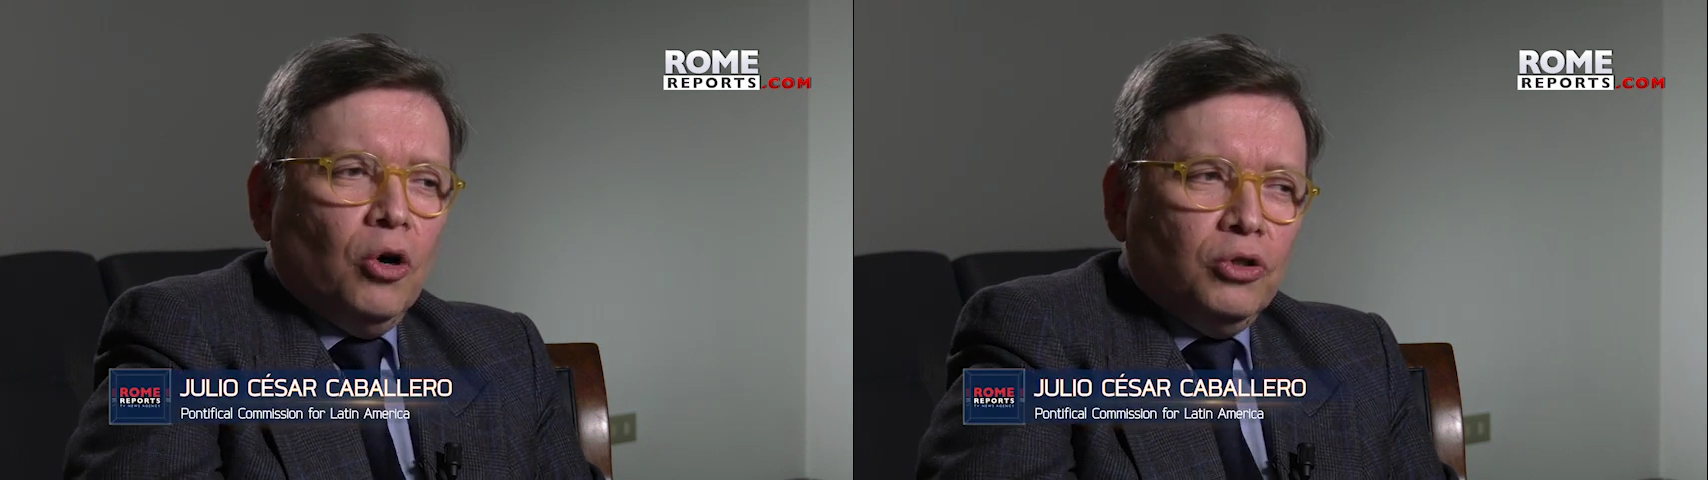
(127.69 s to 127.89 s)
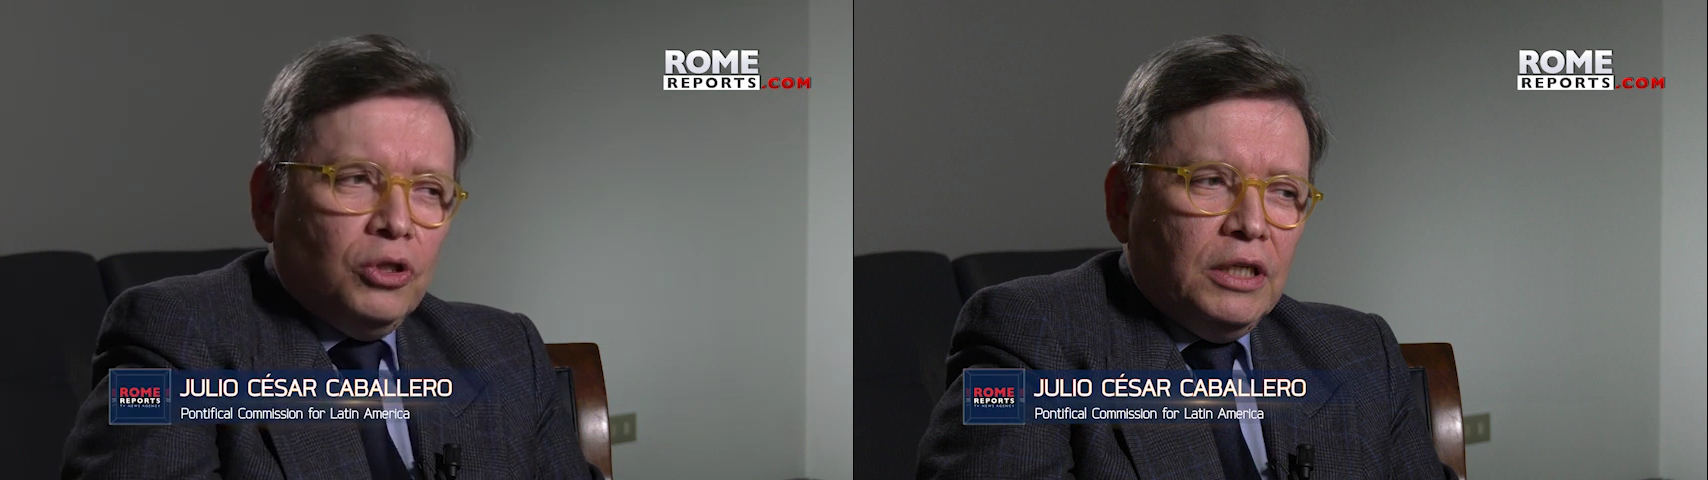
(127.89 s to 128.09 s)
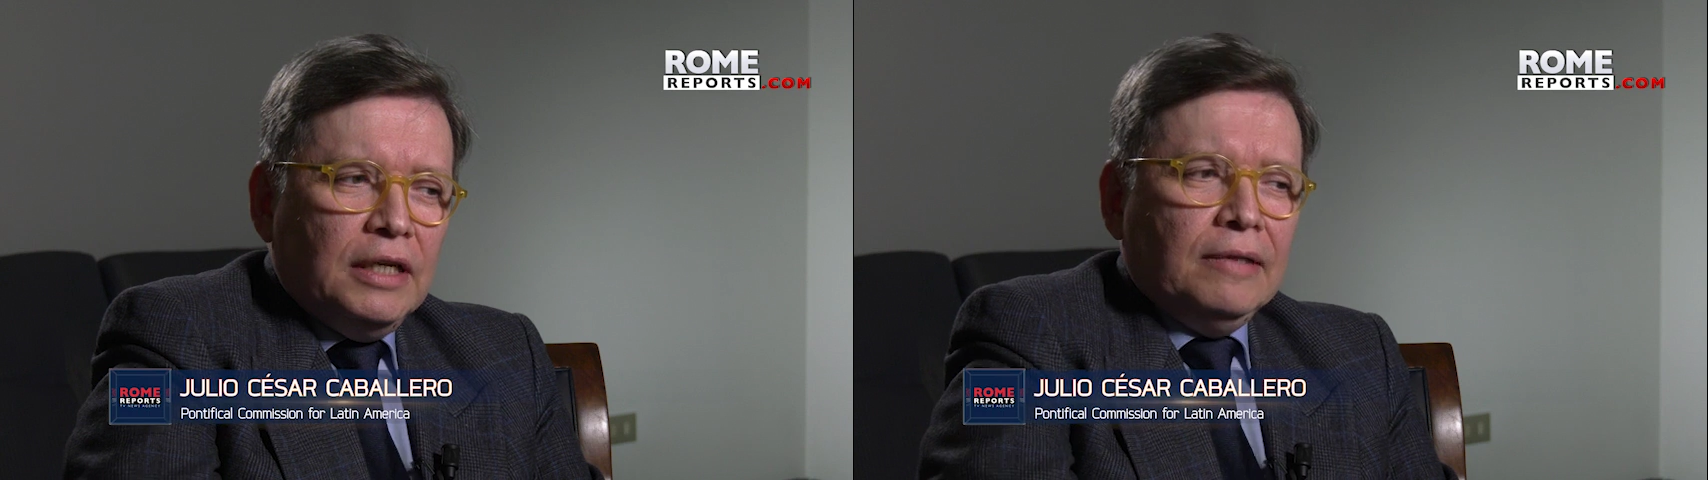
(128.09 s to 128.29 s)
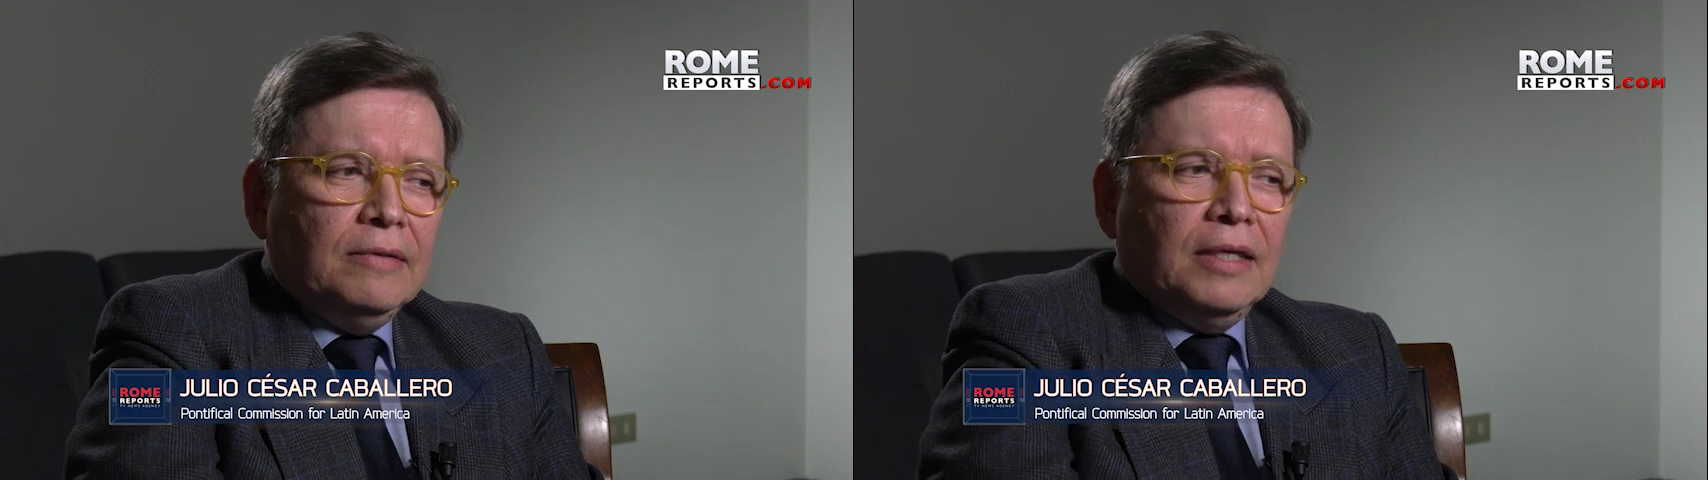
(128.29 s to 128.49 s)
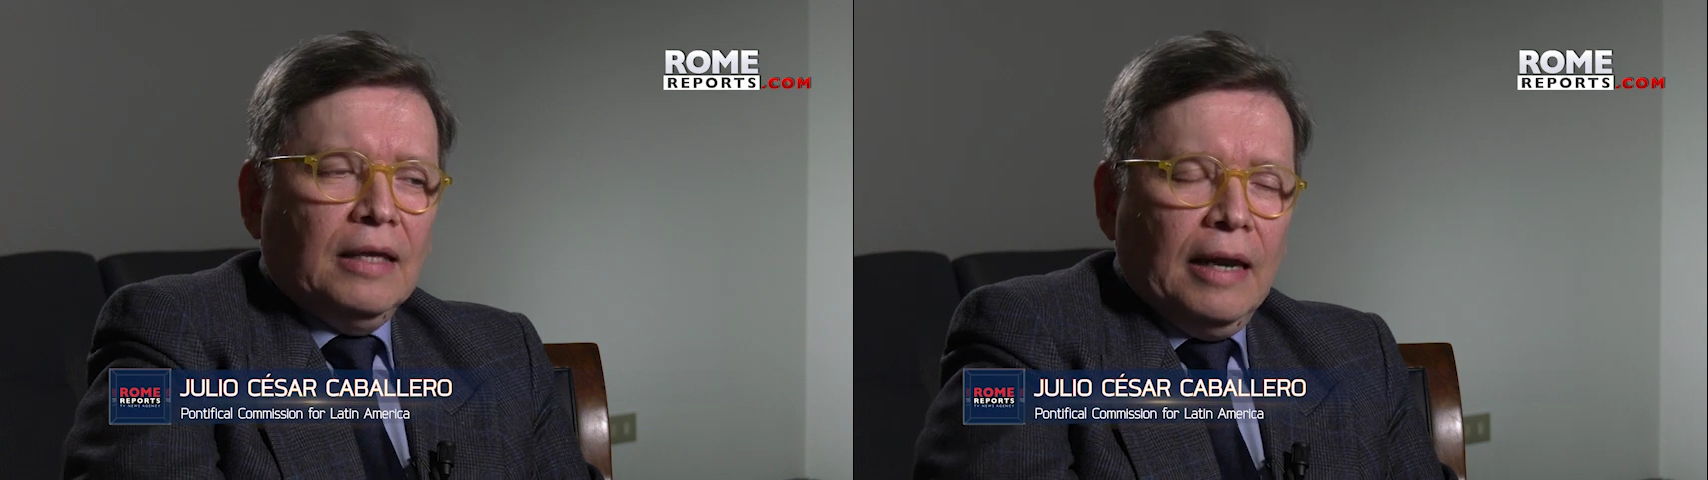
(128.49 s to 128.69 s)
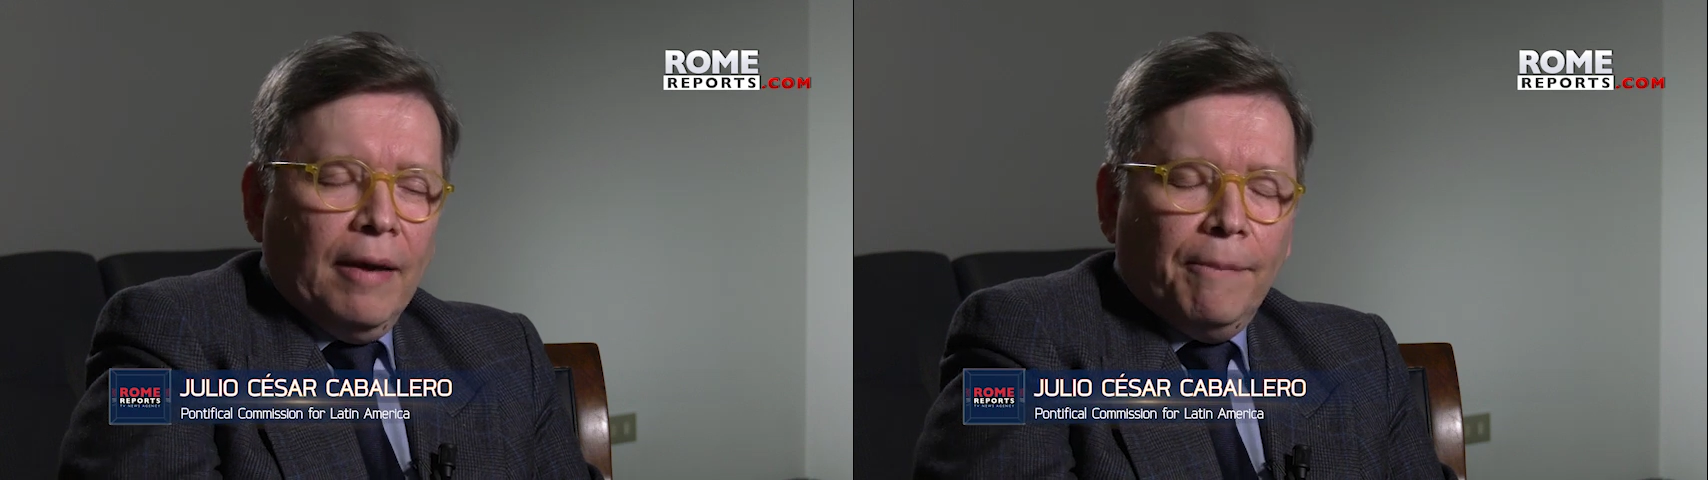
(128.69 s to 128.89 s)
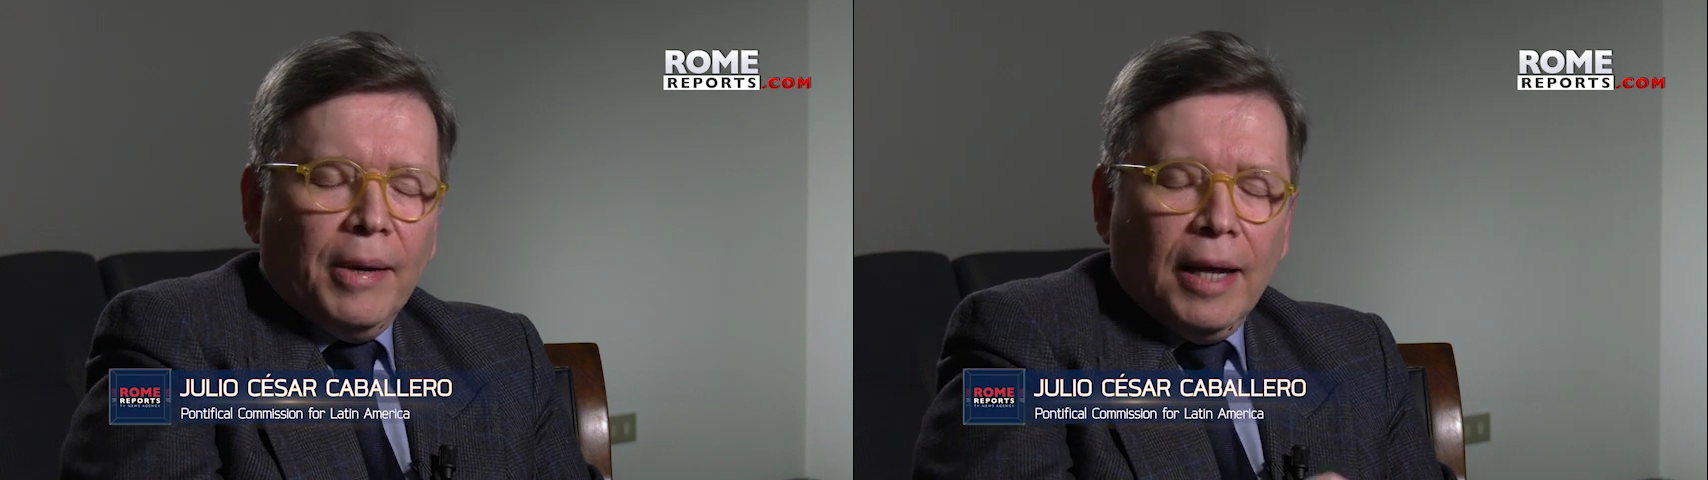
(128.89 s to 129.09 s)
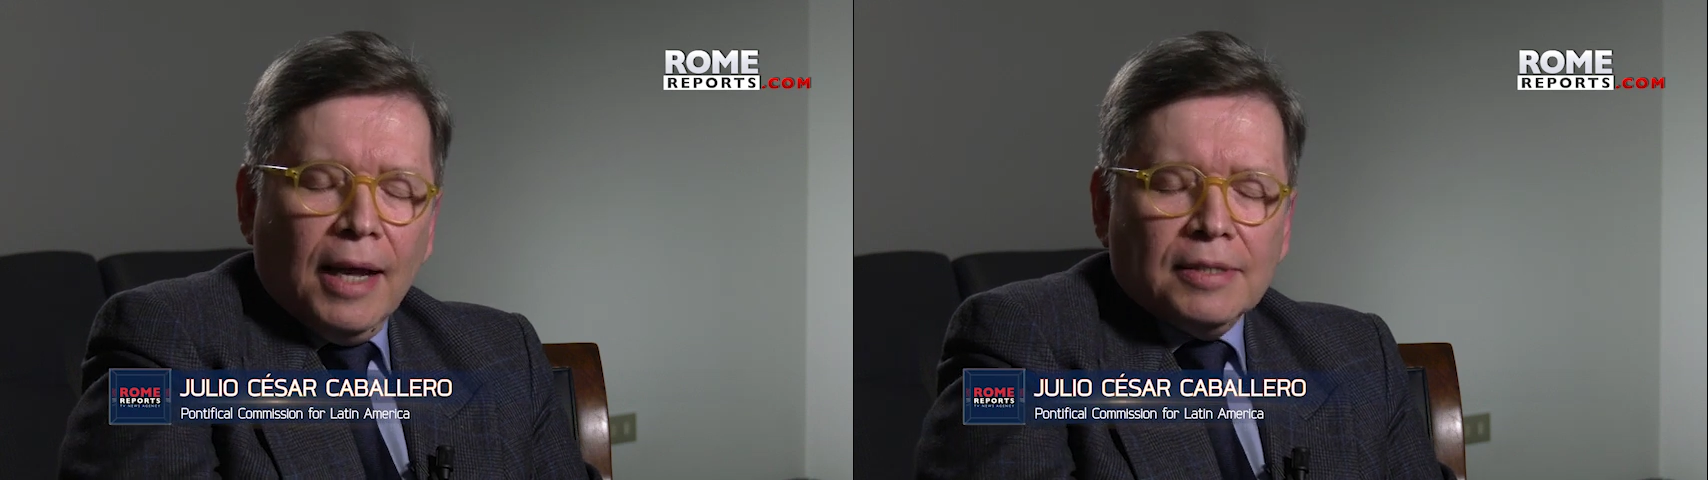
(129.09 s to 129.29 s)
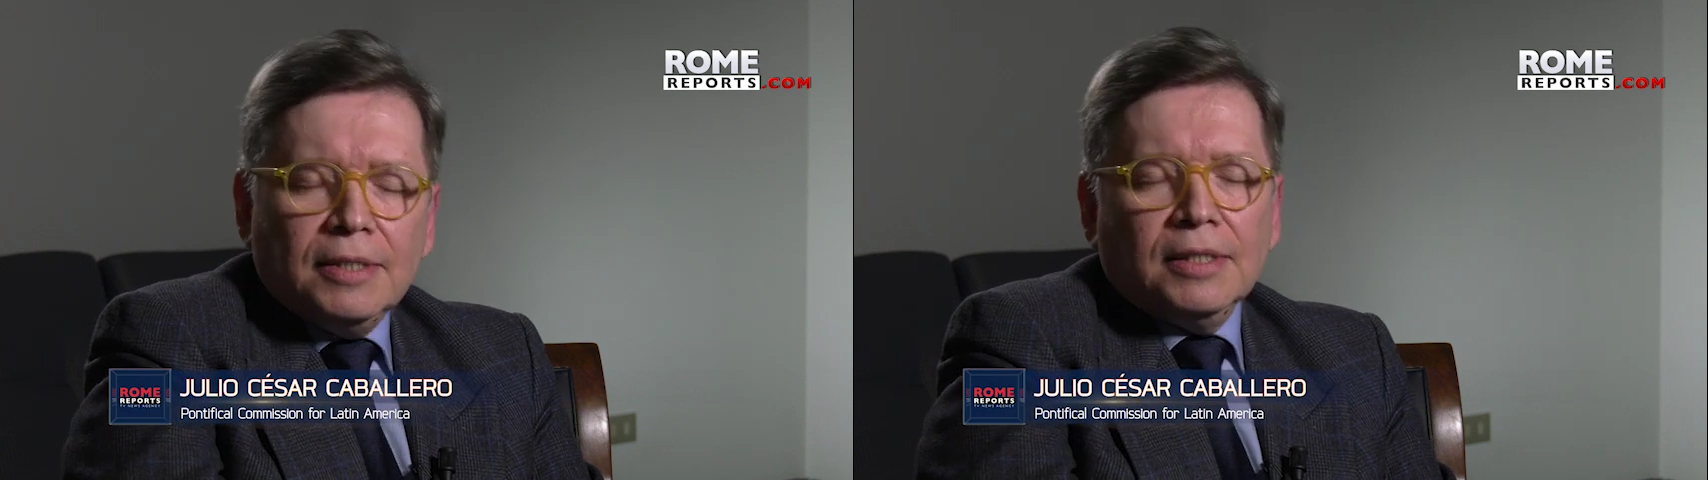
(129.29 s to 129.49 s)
more fluidity between the episcopal